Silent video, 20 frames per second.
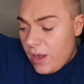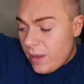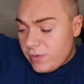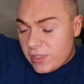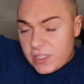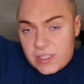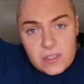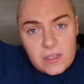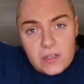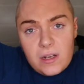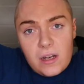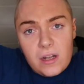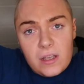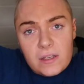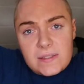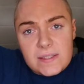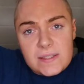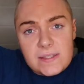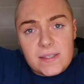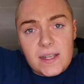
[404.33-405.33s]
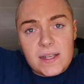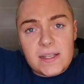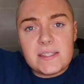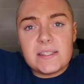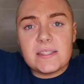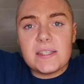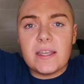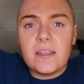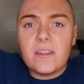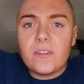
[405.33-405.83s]
I'm just gonna look
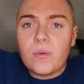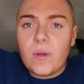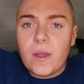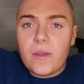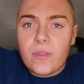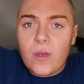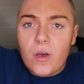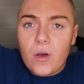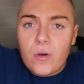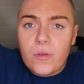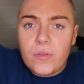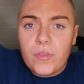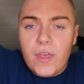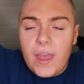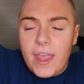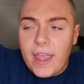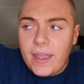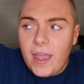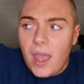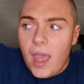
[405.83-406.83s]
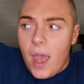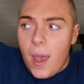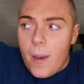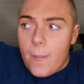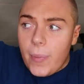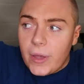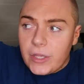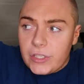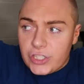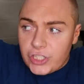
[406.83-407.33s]
disgusting throughout the whole thing,
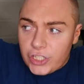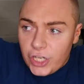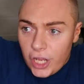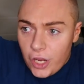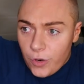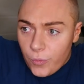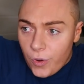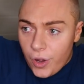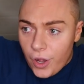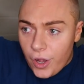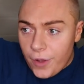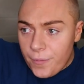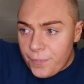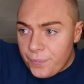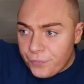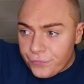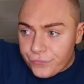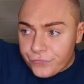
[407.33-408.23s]
but do you know what?